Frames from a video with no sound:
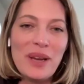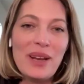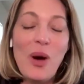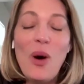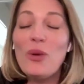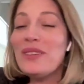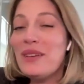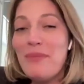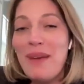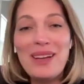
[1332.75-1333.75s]
So I can
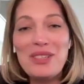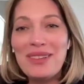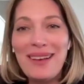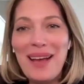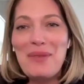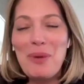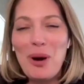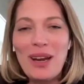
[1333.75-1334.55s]
only imagine the kind of